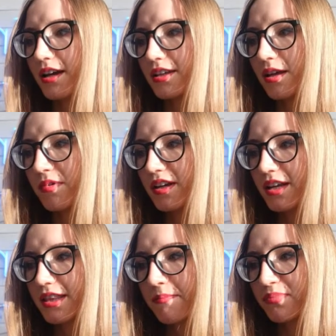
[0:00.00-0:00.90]
In a
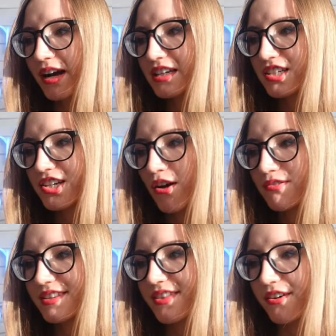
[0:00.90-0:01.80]
minute the price
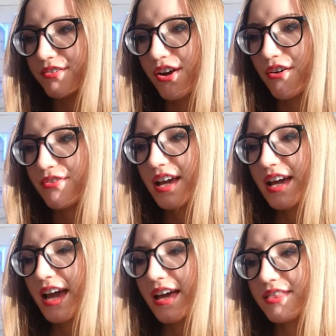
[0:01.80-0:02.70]
shows the growth
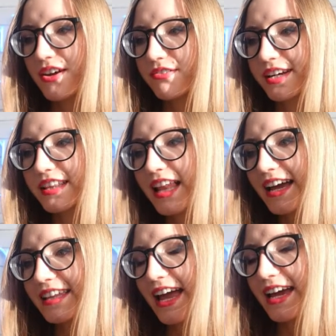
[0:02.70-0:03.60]
and the green
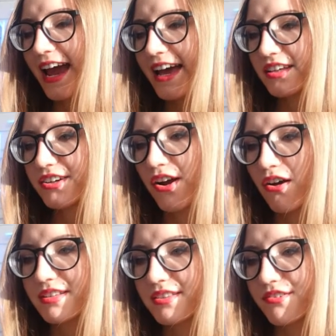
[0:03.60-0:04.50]
line again crossed